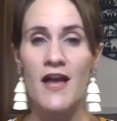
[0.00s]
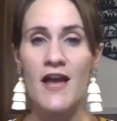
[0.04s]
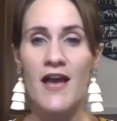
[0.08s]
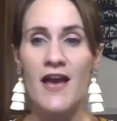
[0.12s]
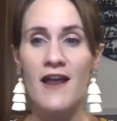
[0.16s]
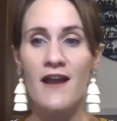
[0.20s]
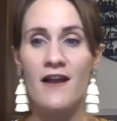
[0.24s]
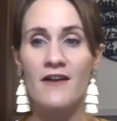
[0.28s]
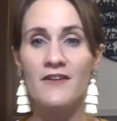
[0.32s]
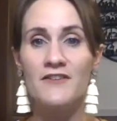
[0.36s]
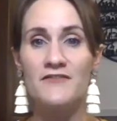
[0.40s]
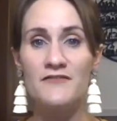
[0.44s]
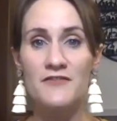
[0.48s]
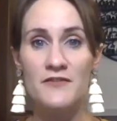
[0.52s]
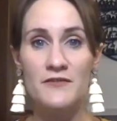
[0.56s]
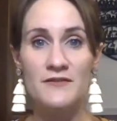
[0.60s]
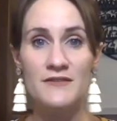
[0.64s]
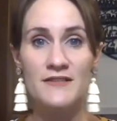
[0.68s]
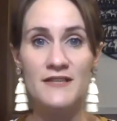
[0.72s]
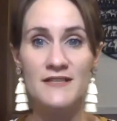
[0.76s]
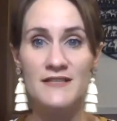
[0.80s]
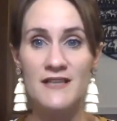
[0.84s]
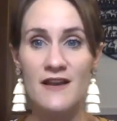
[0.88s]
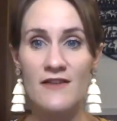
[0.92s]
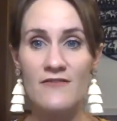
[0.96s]
and I'll diffuse
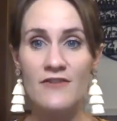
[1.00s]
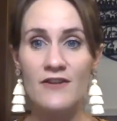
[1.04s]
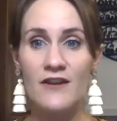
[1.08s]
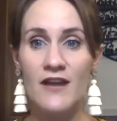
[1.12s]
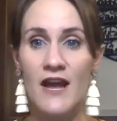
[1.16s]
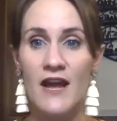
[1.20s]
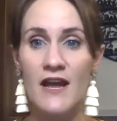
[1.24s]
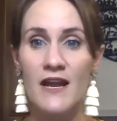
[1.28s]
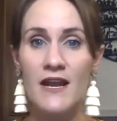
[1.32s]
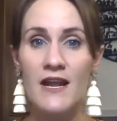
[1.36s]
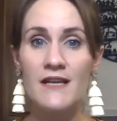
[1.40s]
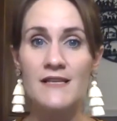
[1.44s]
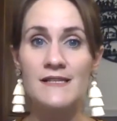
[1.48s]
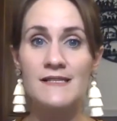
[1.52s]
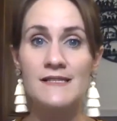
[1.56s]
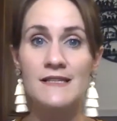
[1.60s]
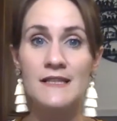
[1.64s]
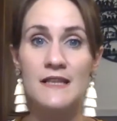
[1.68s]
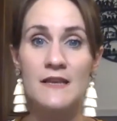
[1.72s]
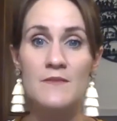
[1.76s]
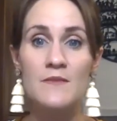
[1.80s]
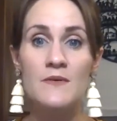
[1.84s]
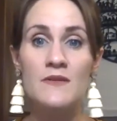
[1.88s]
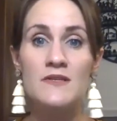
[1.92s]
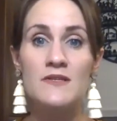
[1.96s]
this every night, and I
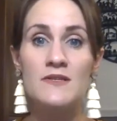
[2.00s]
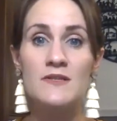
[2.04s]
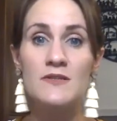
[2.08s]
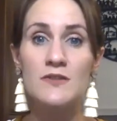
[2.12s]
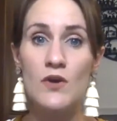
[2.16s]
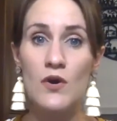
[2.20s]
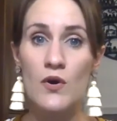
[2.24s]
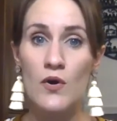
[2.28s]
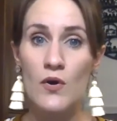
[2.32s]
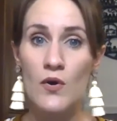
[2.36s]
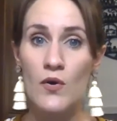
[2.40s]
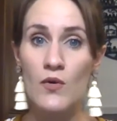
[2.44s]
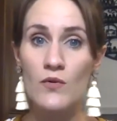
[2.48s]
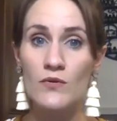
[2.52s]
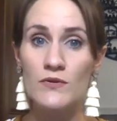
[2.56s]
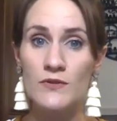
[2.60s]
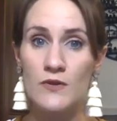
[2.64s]
sleep so